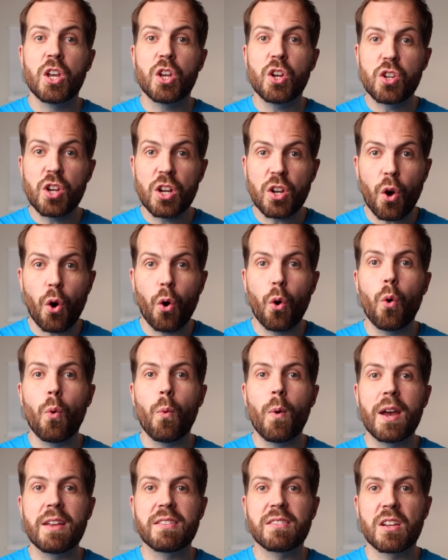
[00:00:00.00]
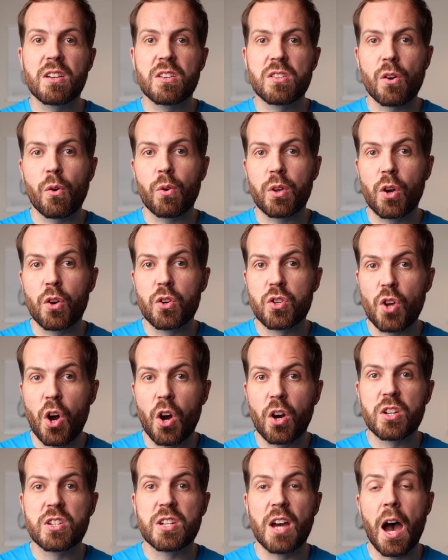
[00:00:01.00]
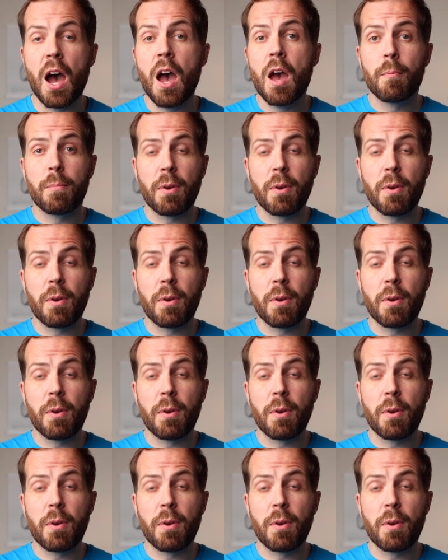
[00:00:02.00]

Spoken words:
you should always consult your doctor